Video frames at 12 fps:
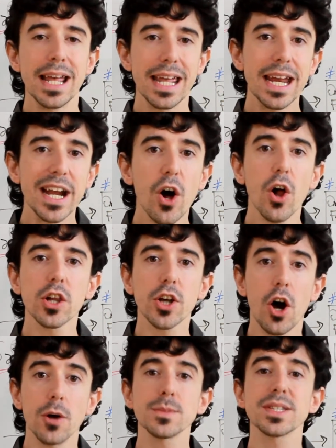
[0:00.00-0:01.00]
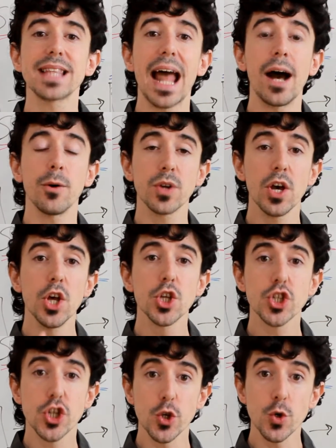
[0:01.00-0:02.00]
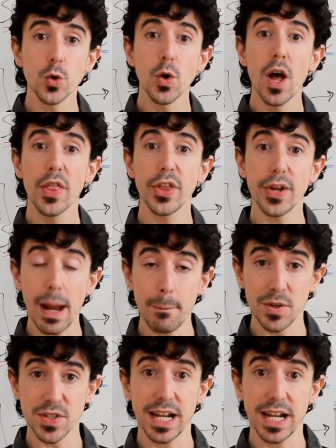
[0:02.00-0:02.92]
It all comes down to the numbers.